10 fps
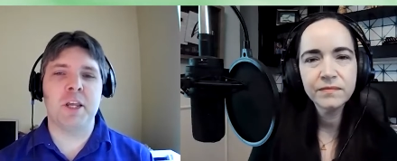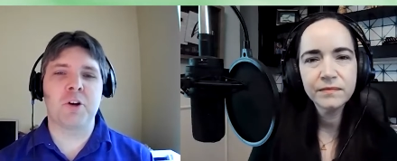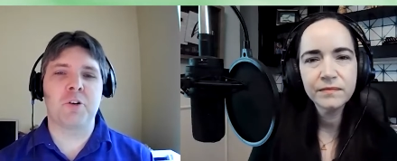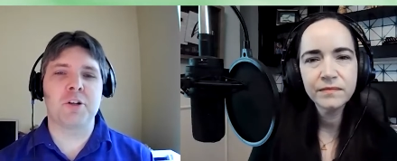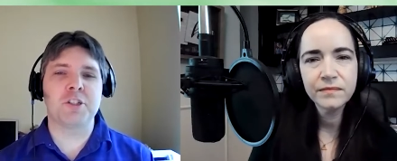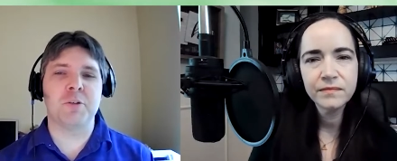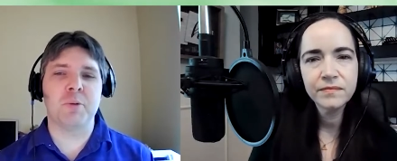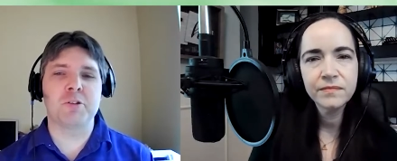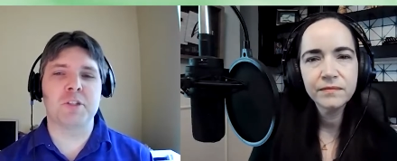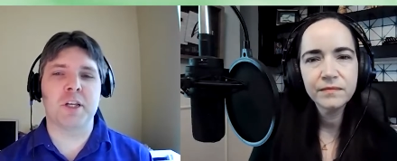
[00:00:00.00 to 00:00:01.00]
Speaker 1: Christian
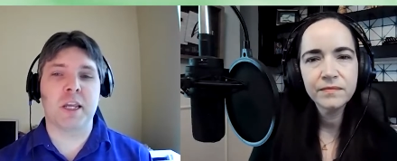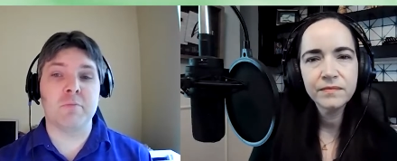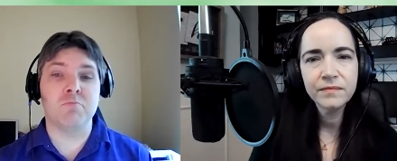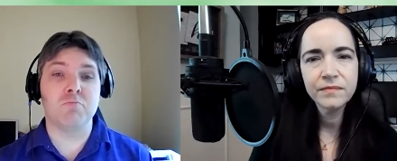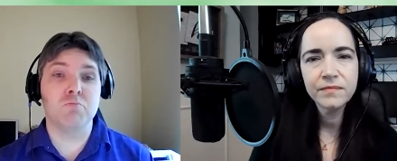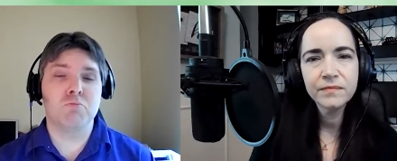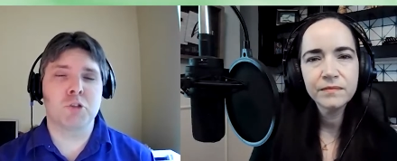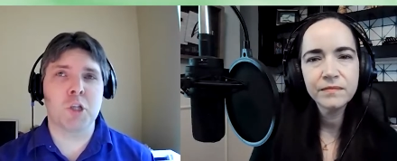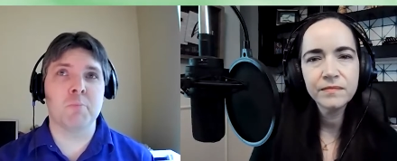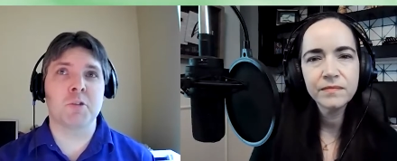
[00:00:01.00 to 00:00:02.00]
music and
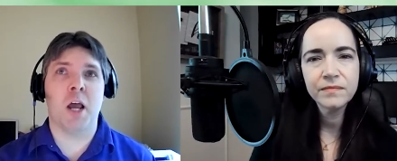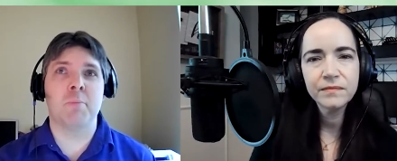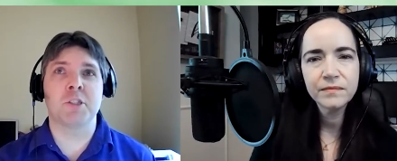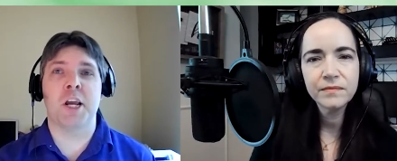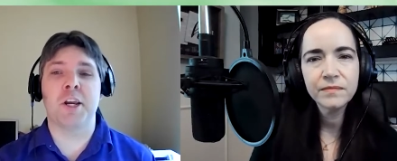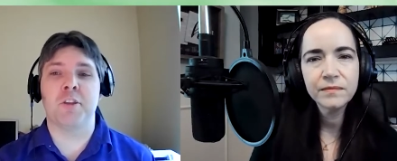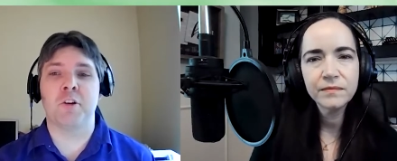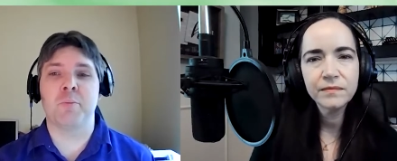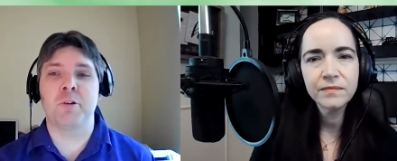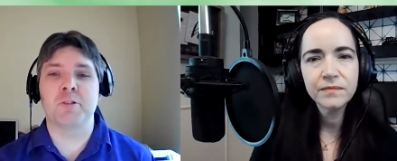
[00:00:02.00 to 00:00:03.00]
sometimes secular
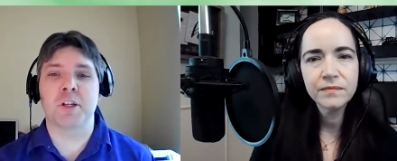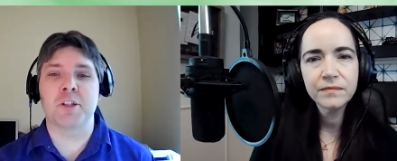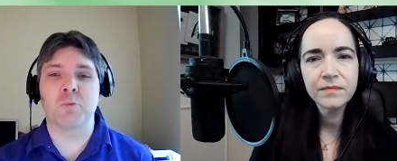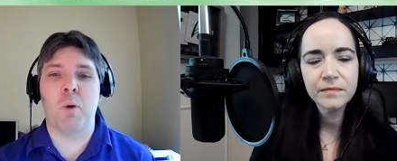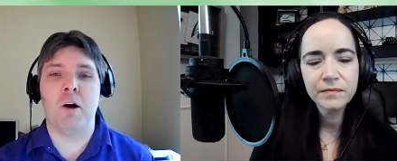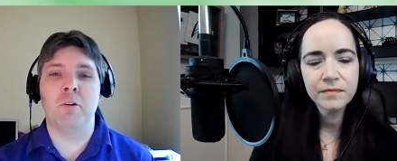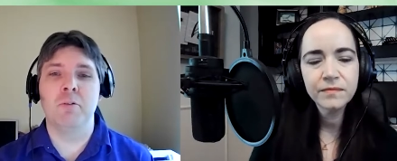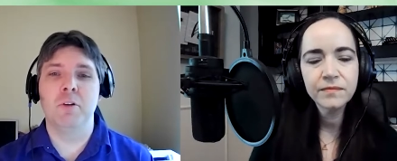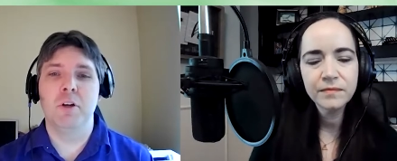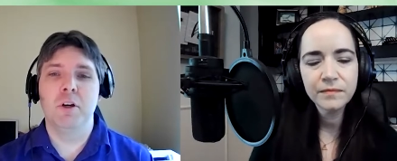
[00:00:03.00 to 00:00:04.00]
music as well
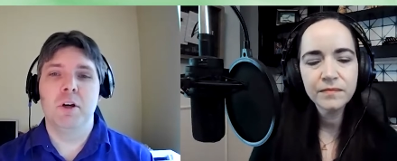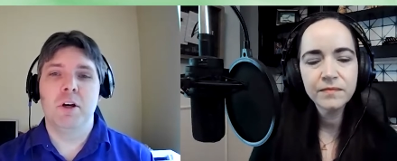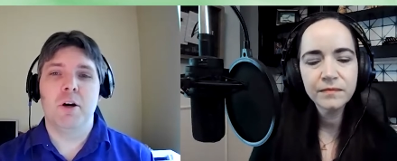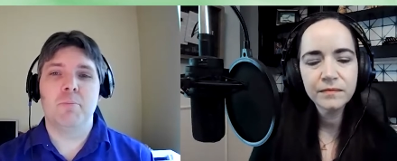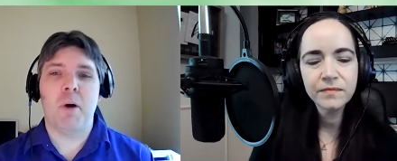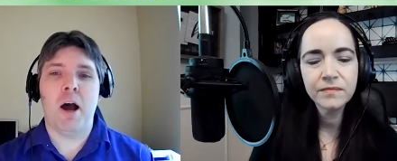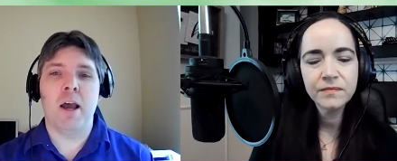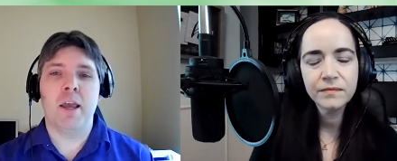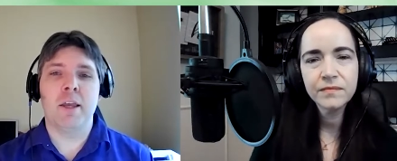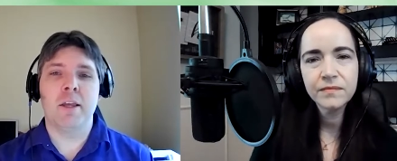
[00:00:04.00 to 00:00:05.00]

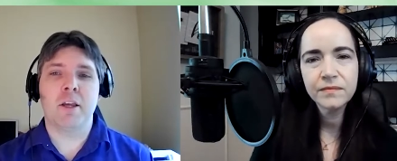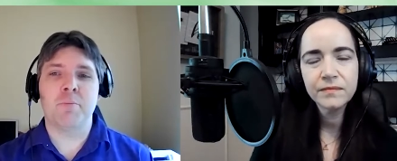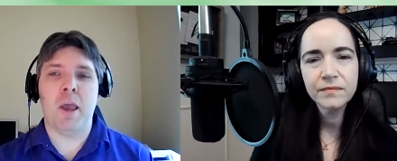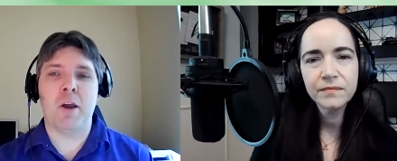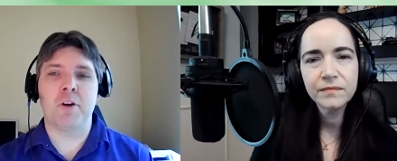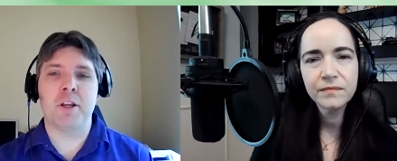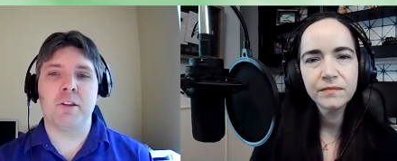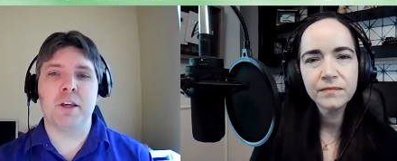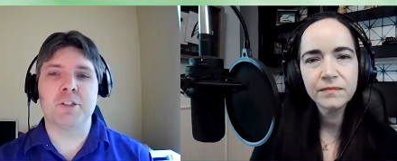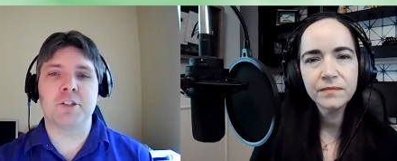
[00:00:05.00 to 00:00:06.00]
by comparing
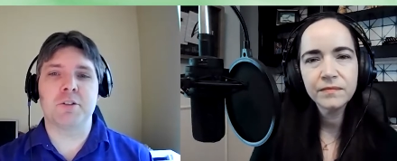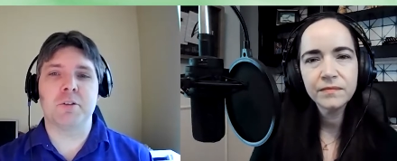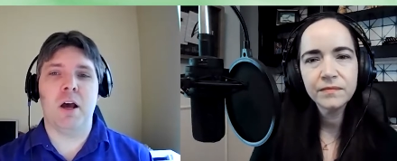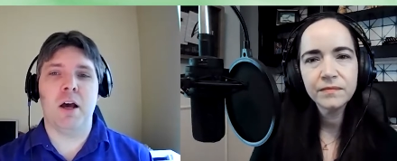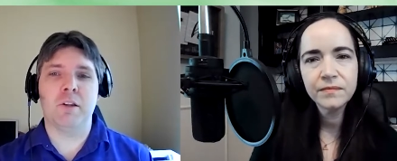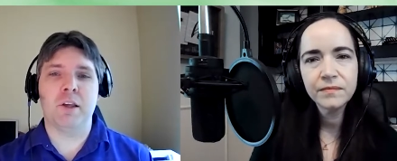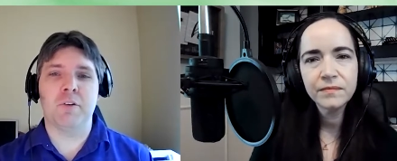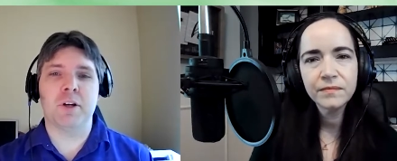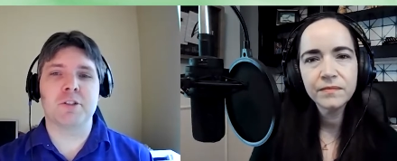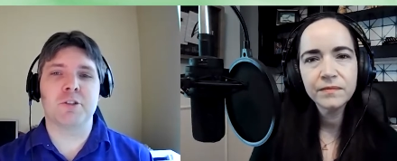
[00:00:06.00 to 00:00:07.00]

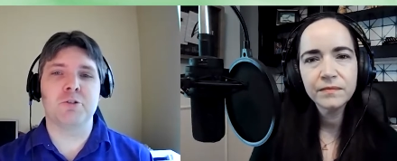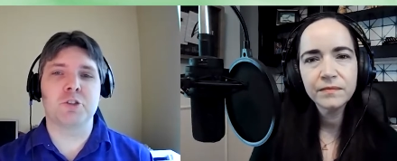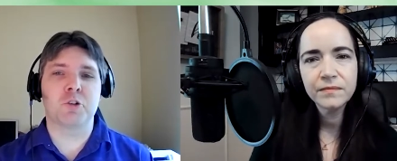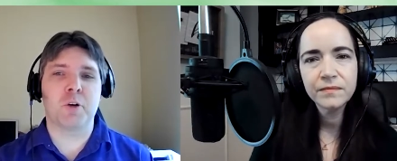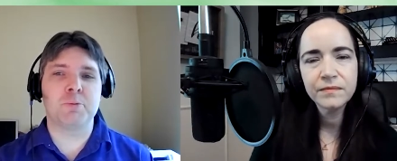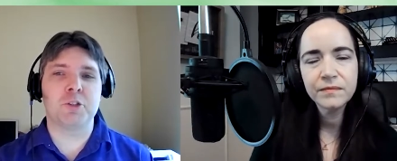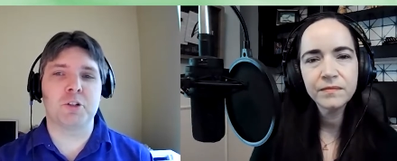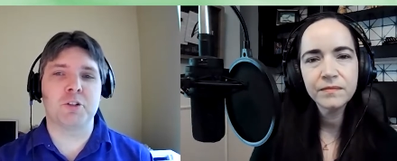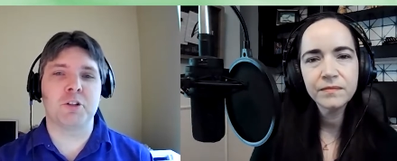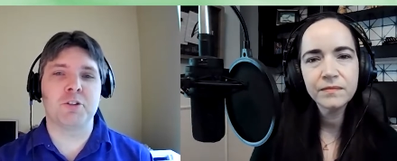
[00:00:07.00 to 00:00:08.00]
lyrics to
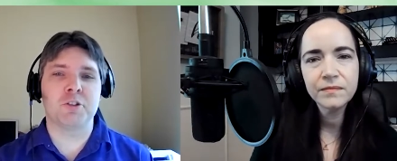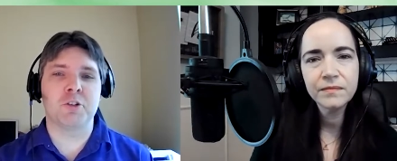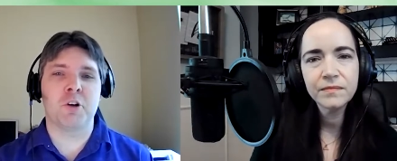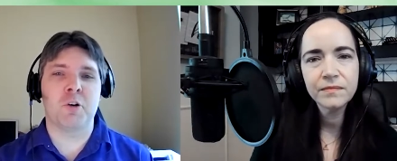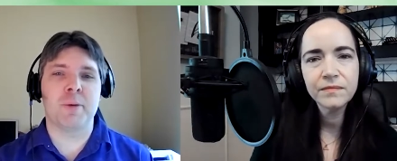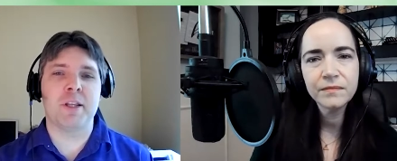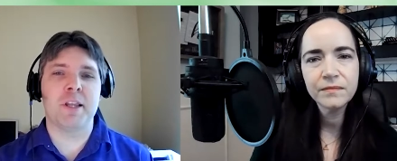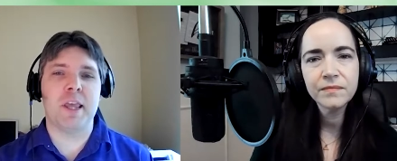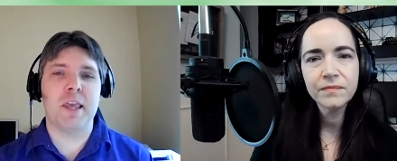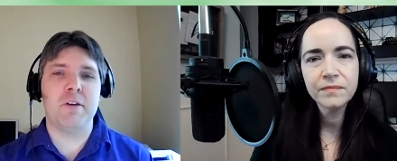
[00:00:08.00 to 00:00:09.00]
scripture to determine
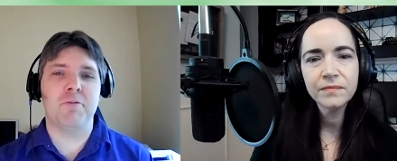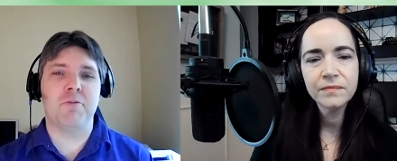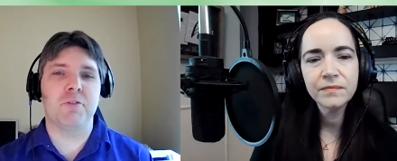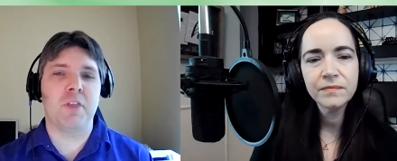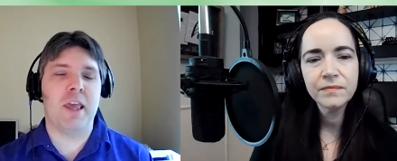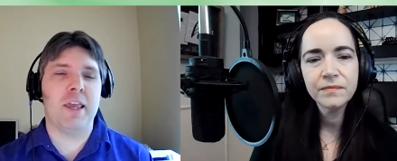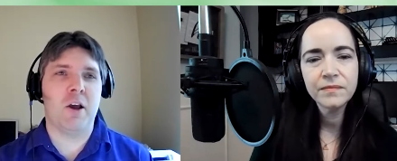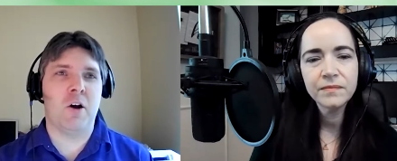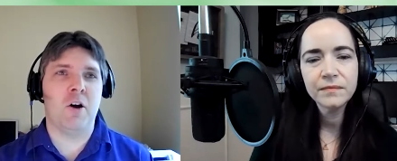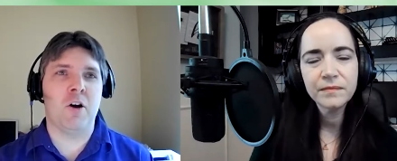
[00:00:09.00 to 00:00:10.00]
if they
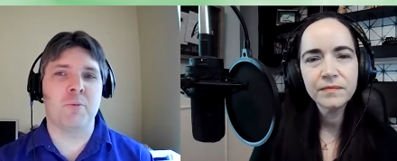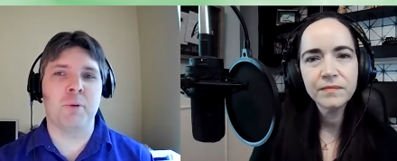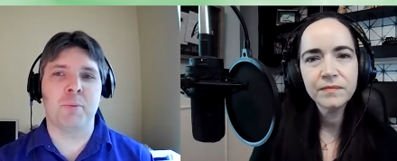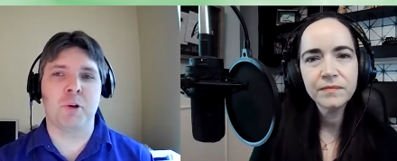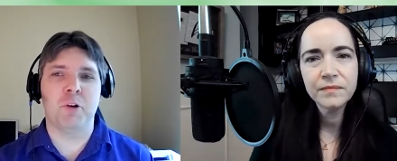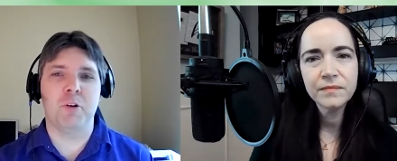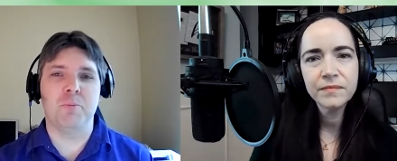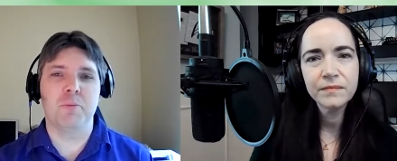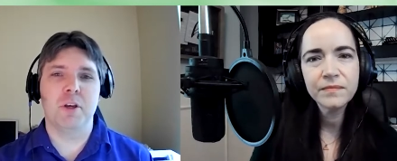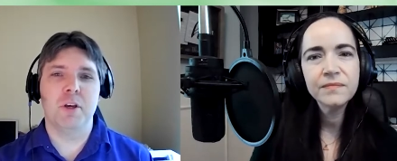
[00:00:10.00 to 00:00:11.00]
are biblical.
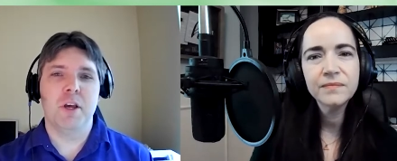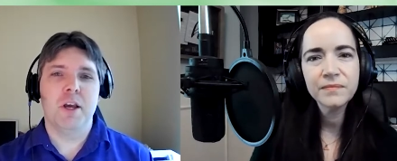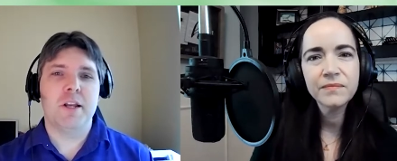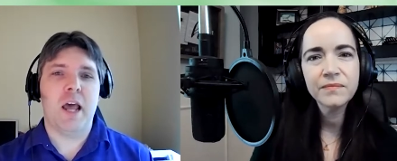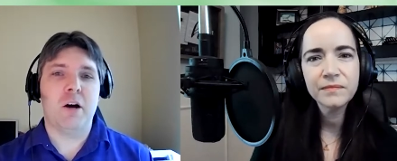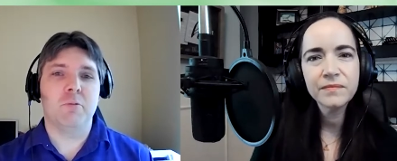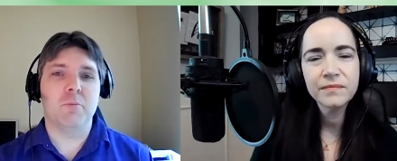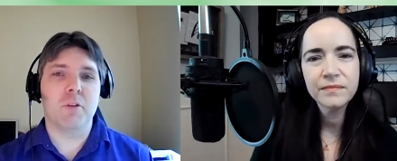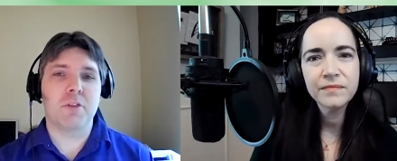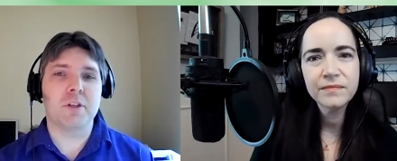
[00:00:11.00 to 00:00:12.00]
Now,
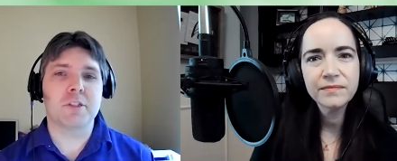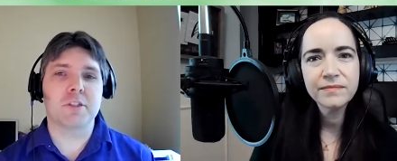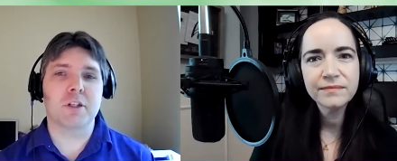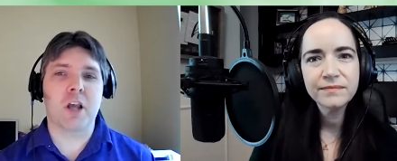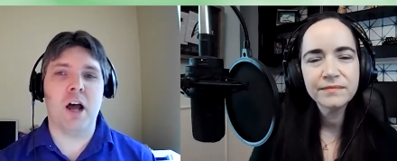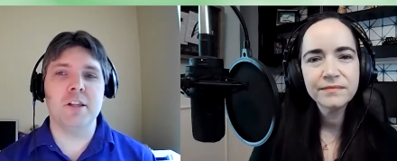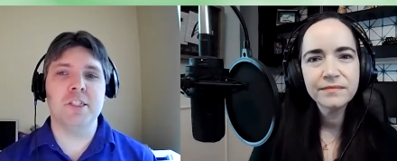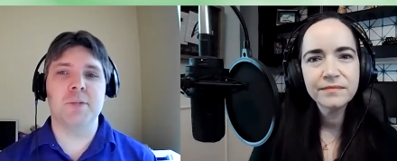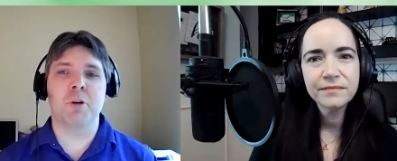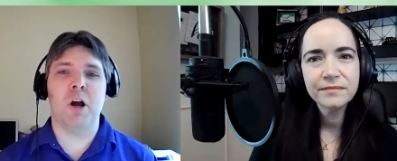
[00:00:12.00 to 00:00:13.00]
this
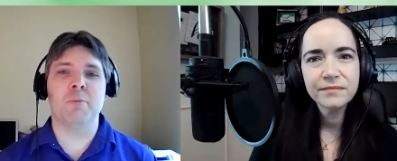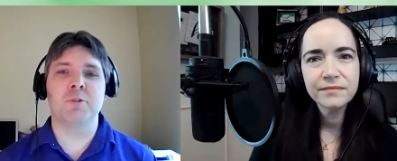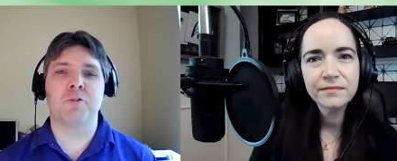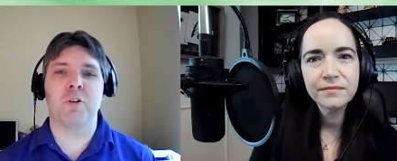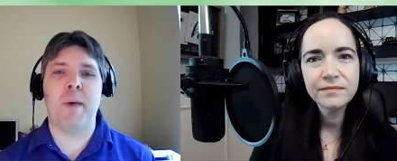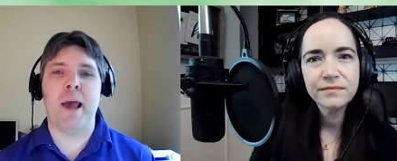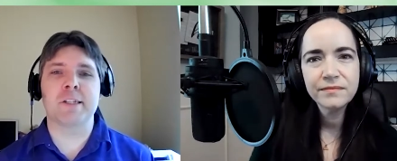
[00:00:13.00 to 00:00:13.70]
concept comes from Acts